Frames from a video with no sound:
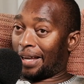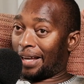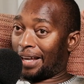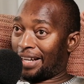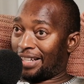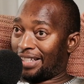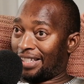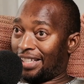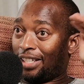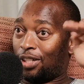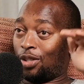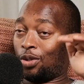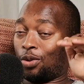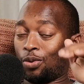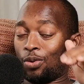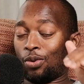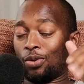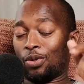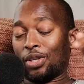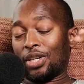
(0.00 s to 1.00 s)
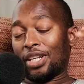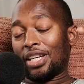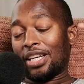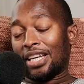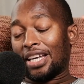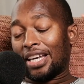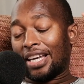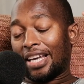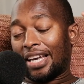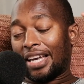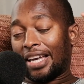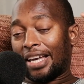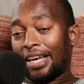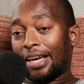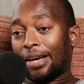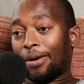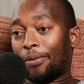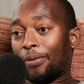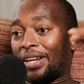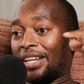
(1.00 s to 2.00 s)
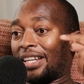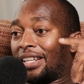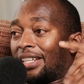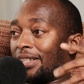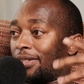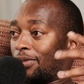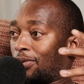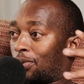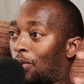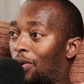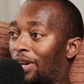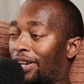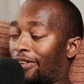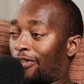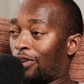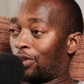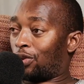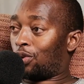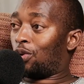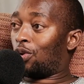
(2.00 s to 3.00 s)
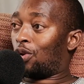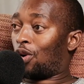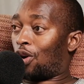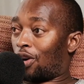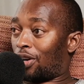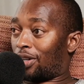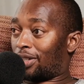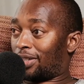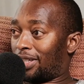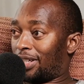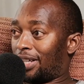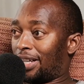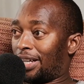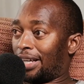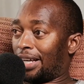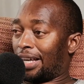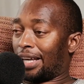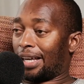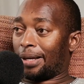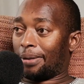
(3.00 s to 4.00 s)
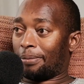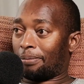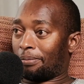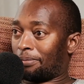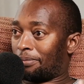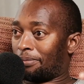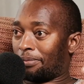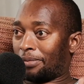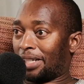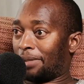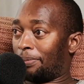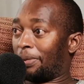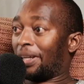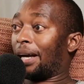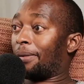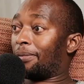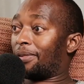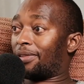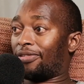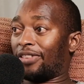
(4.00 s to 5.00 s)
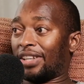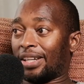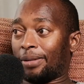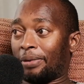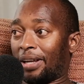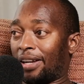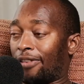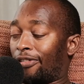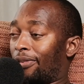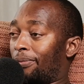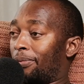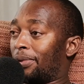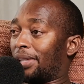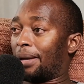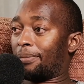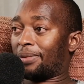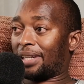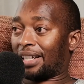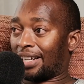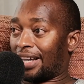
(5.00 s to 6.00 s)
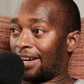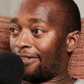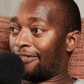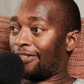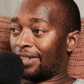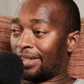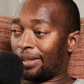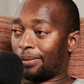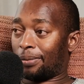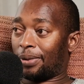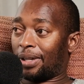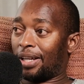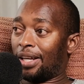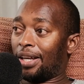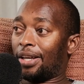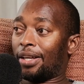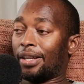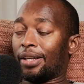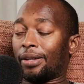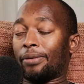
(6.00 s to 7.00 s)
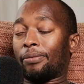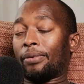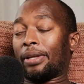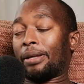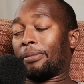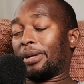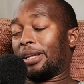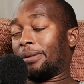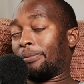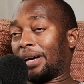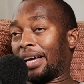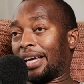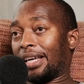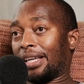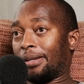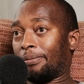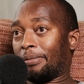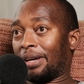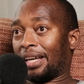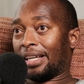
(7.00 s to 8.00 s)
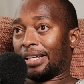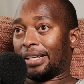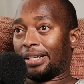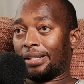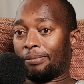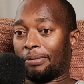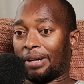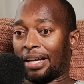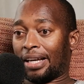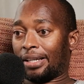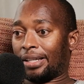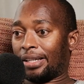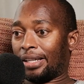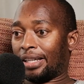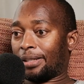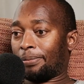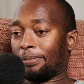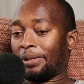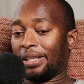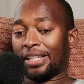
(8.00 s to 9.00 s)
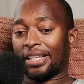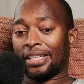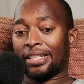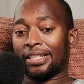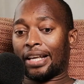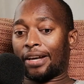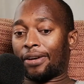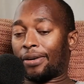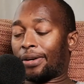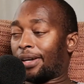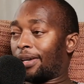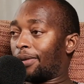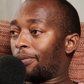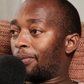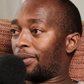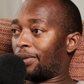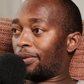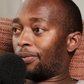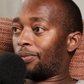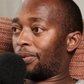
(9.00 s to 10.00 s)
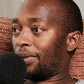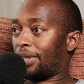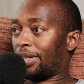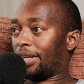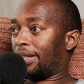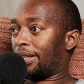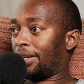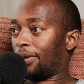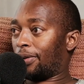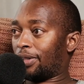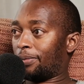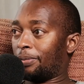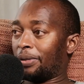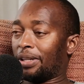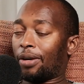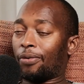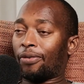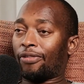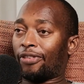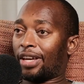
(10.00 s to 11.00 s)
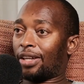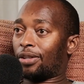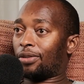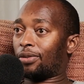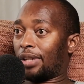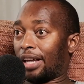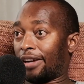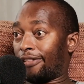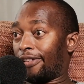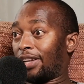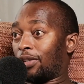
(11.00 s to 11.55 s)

tissue, when it's swollen for too long, it becomes very painful. It becomes uncomfortable. In my experience, in the hospital, I've had